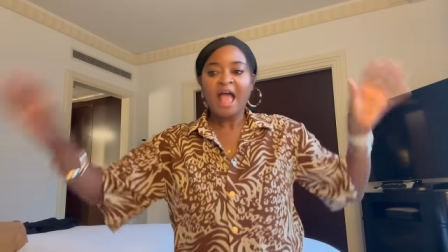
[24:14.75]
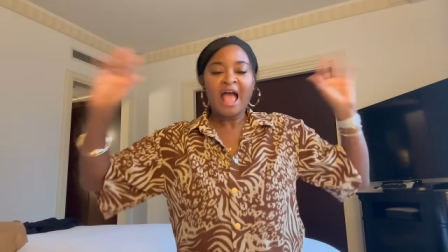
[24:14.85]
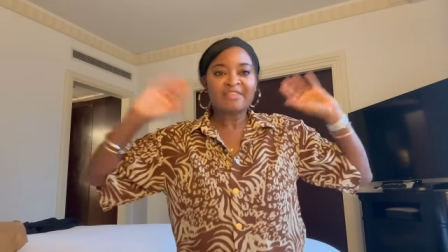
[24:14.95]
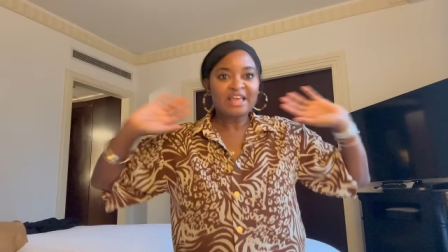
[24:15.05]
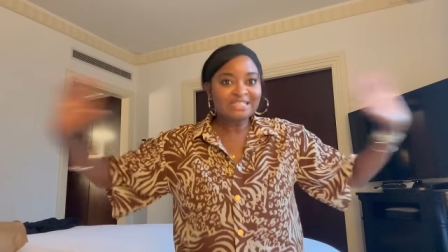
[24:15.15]

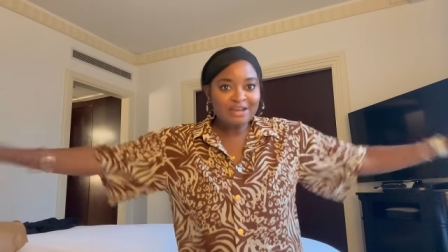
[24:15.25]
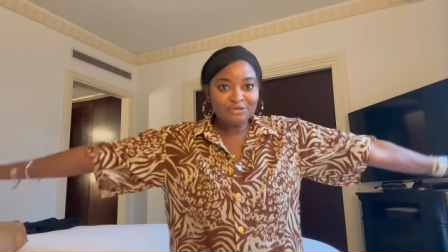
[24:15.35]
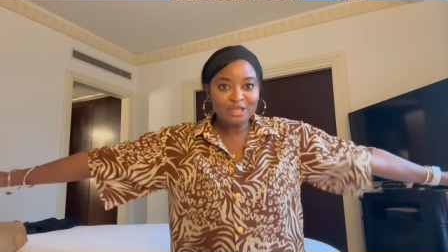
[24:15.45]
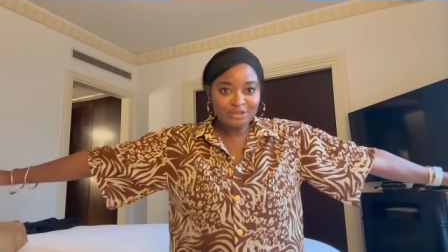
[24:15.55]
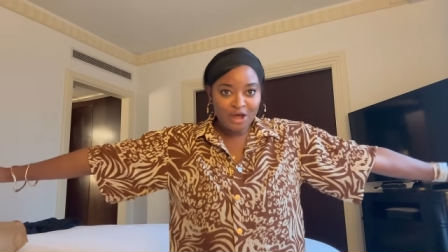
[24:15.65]
And that is
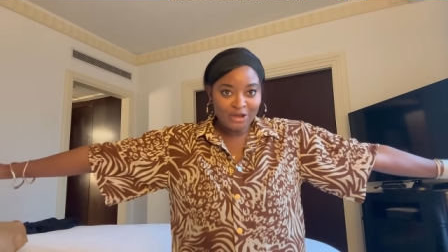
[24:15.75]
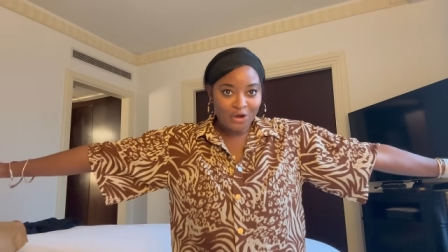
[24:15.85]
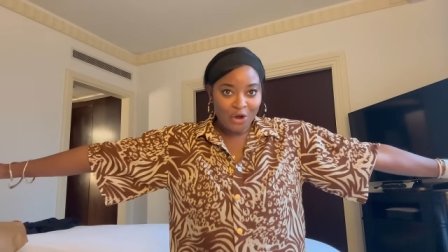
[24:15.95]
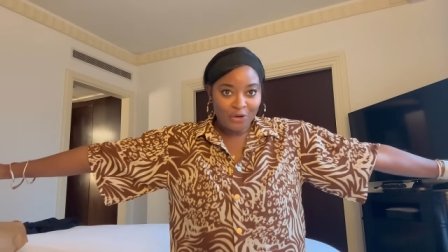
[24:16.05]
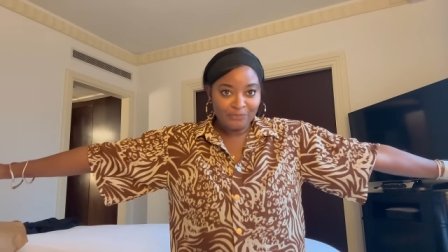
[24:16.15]
everything that I
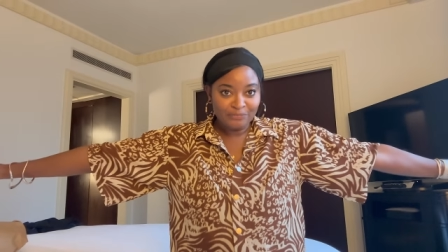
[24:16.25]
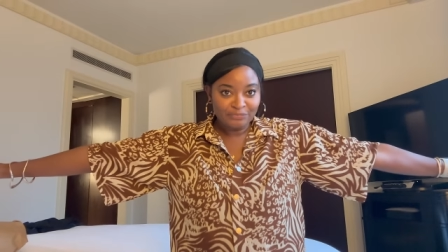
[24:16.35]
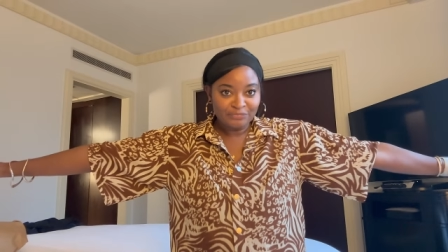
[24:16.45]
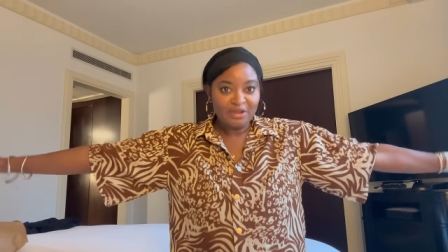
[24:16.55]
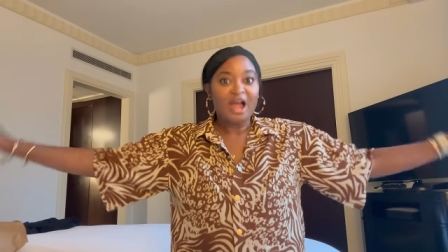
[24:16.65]
got.
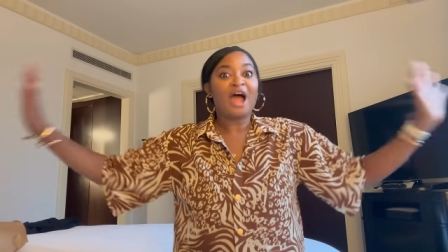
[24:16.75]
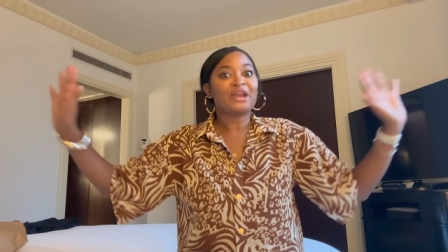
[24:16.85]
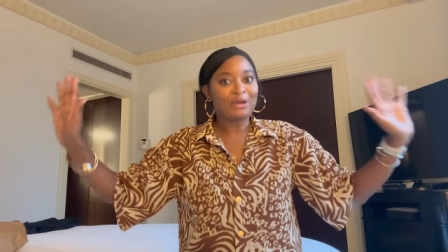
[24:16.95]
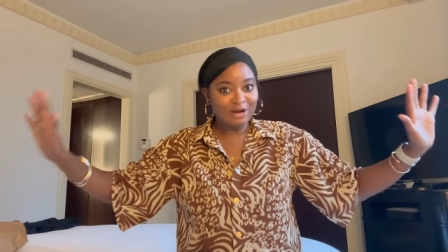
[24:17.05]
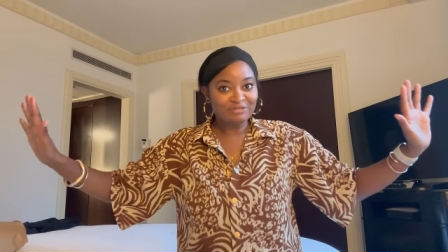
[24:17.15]
I
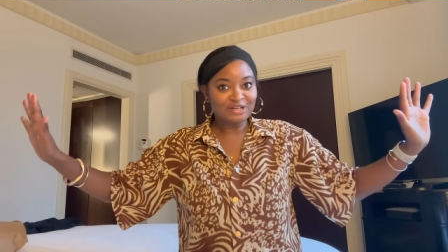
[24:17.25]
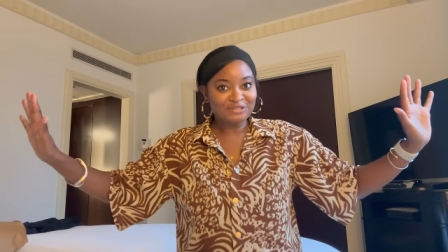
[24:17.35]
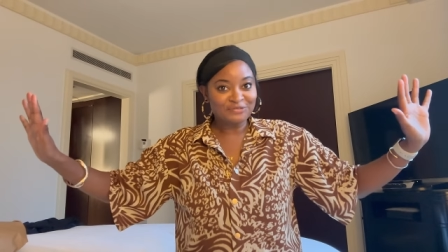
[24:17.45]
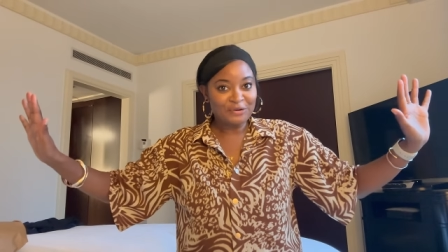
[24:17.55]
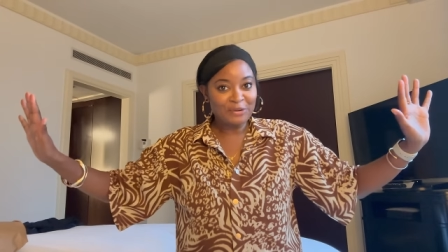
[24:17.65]
know I
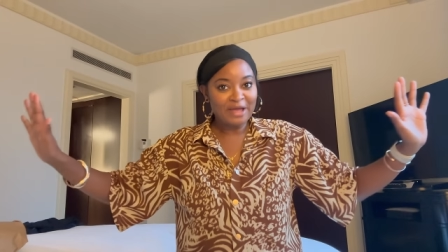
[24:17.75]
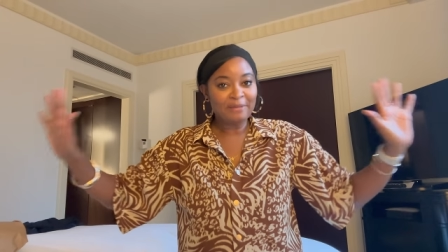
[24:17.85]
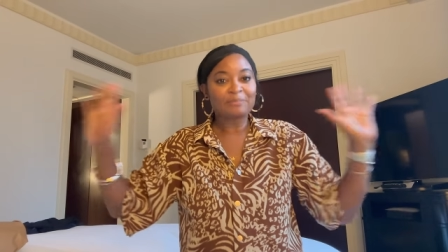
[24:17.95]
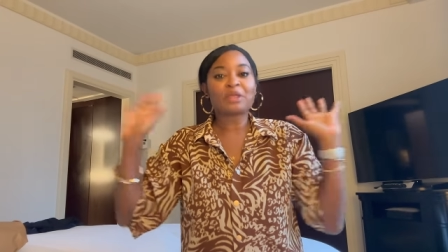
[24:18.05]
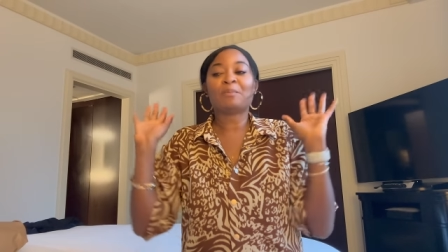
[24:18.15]
rushed through it,
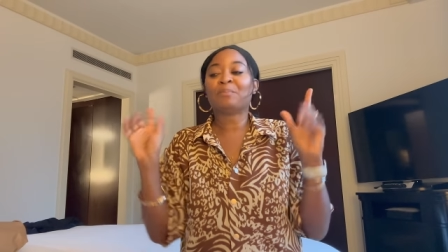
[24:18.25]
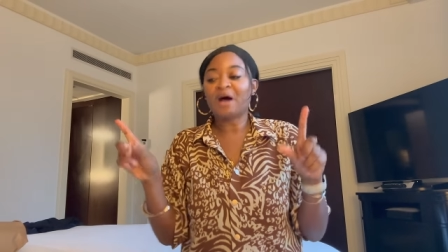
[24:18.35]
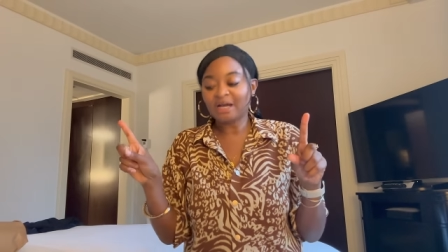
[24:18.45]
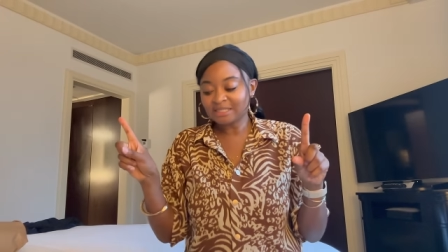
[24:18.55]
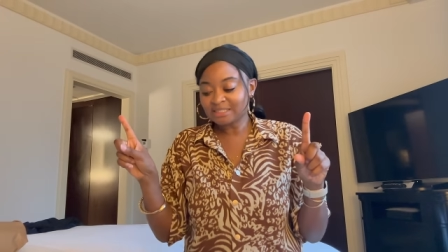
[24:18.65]

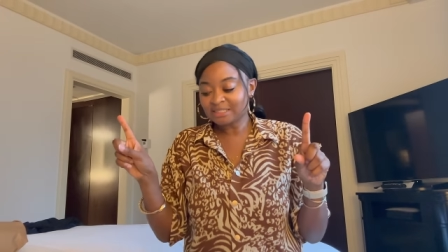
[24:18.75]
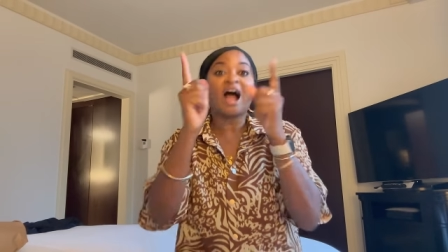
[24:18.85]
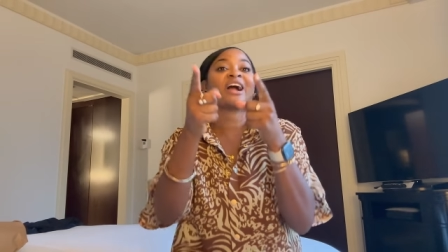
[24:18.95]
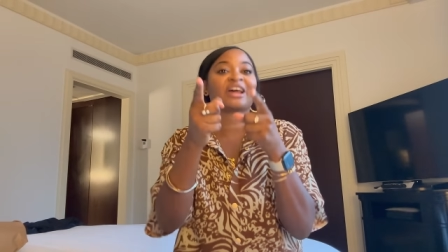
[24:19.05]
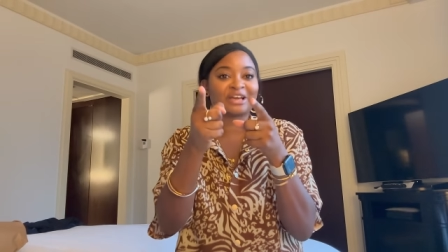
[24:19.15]
but
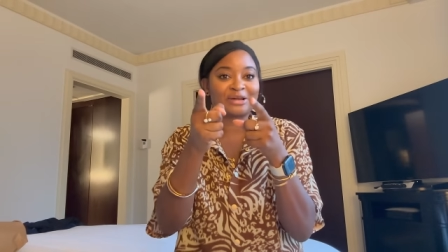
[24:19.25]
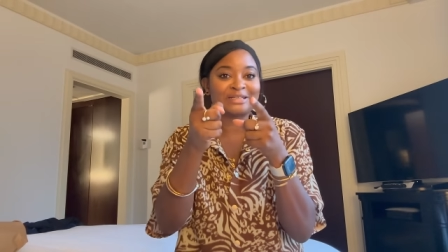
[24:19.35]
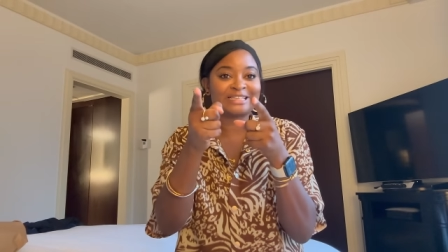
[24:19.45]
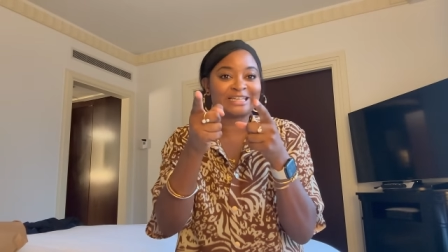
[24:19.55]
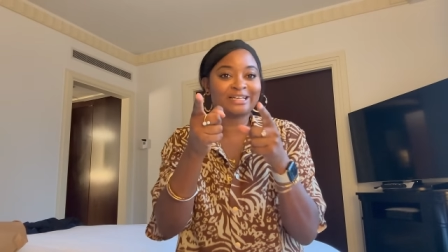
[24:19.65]
I've got to go to
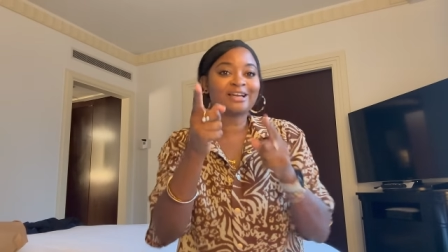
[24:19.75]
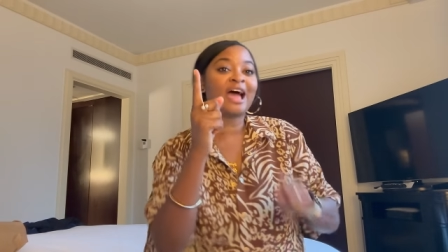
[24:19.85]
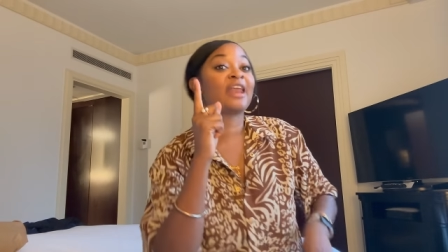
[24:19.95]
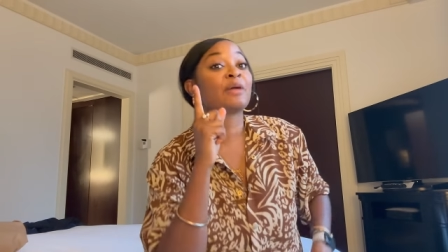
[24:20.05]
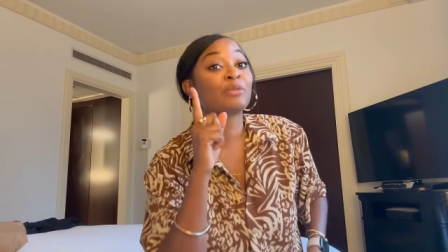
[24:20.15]
dinner
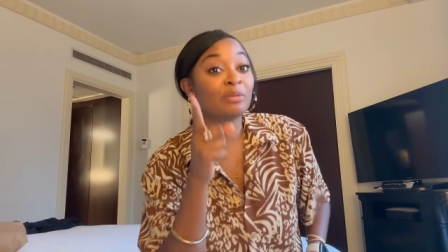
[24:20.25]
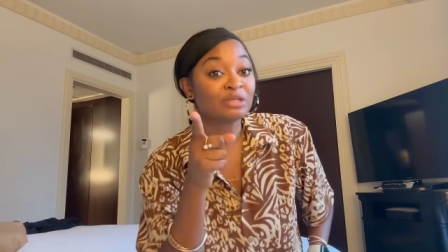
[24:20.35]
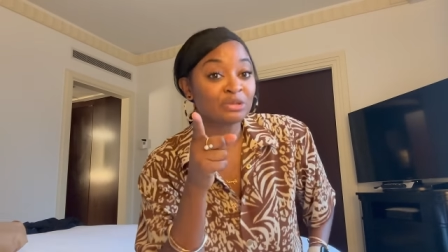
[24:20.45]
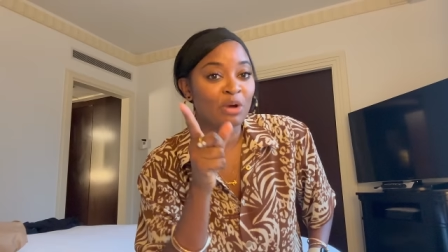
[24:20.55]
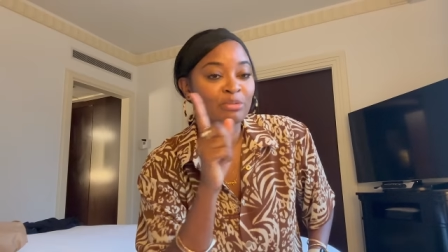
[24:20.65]
and I
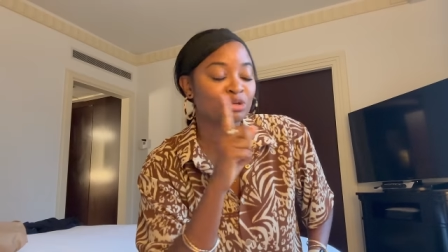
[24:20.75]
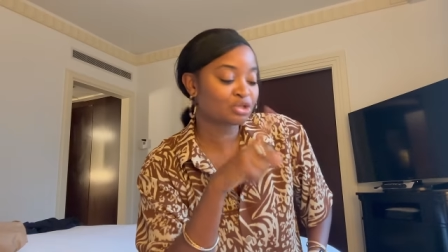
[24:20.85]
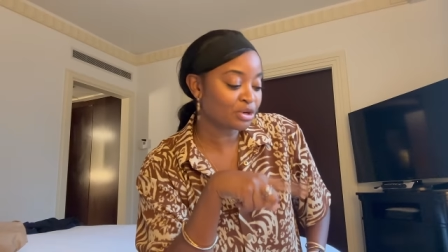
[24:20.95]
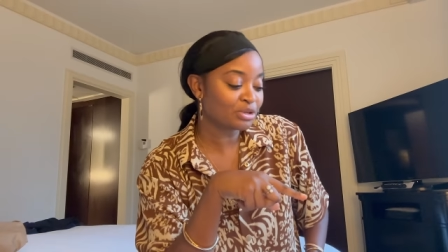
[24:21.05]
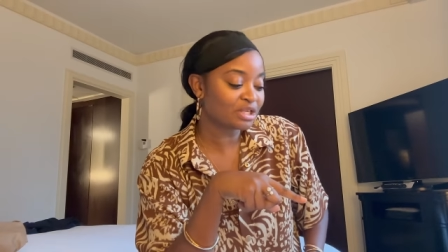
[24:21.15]
promise you I will
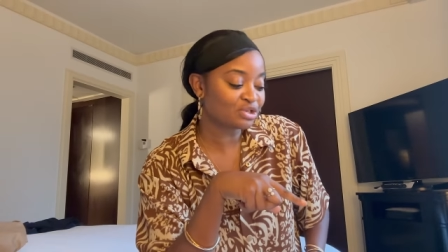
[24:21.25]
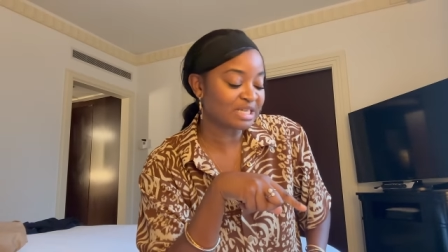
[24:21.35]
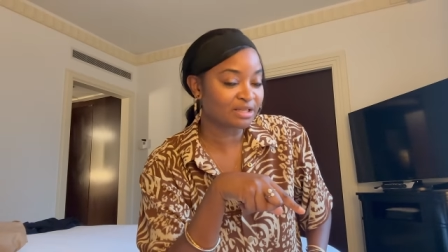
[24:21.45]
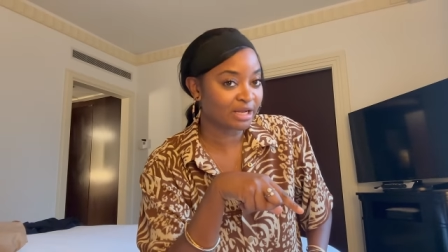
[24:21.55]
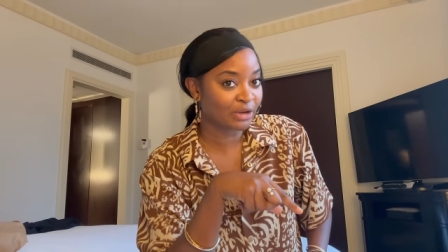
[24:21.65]
show you the
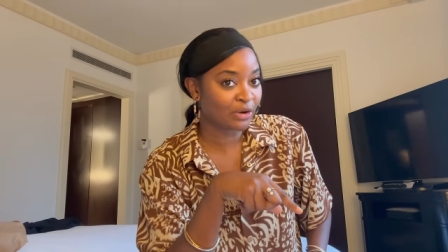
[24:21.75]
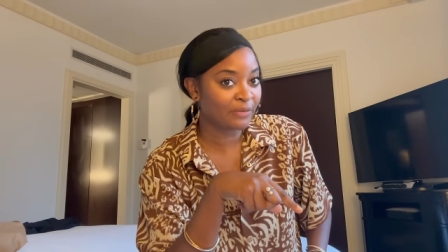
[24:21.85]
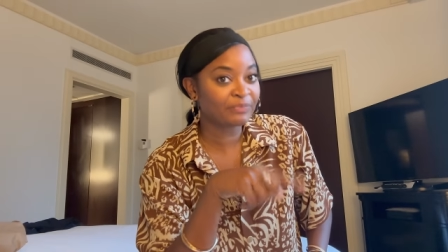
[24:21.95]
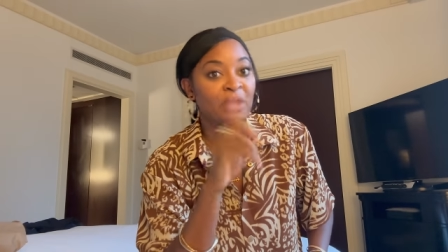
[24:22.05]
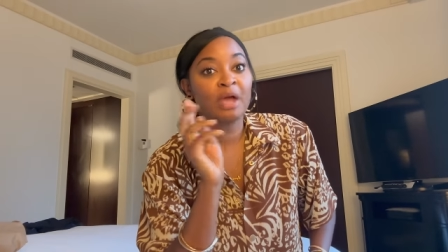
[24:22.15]
dress that I
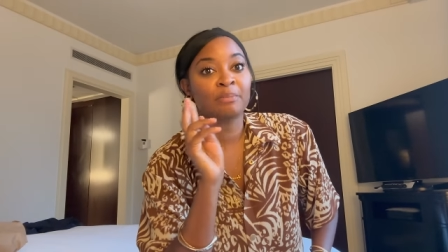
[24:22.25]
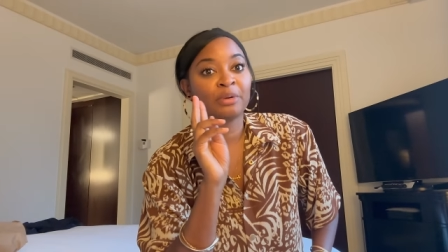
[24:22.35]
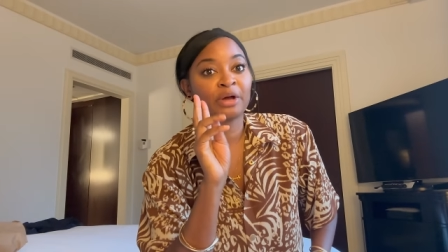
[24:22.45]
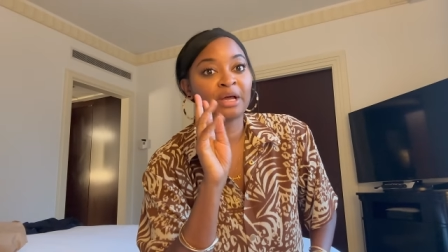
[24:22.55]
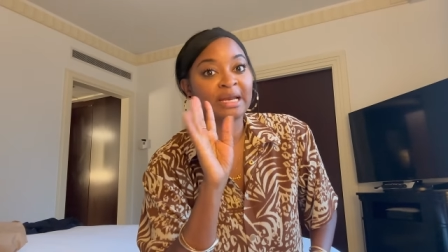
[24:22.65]
got,
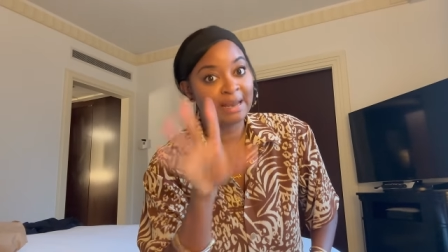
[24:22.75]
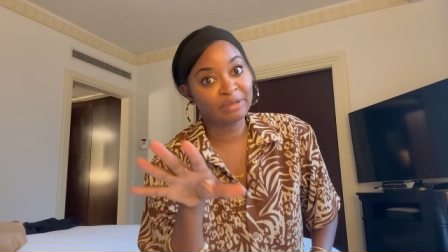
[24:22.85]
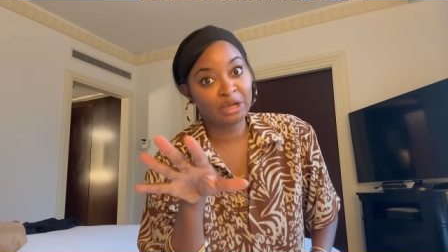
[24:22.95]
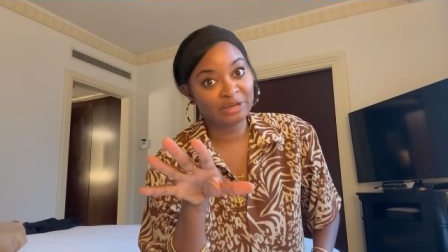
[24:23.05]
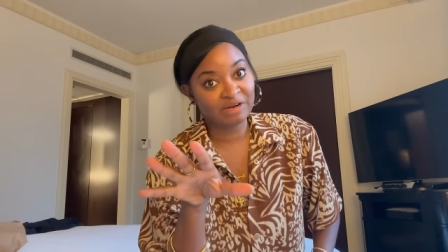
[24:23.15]
but let me
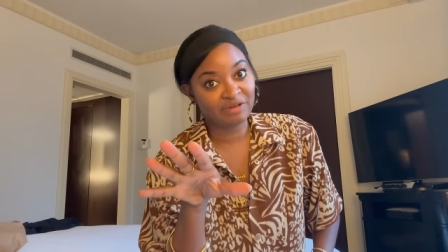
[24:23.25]
go get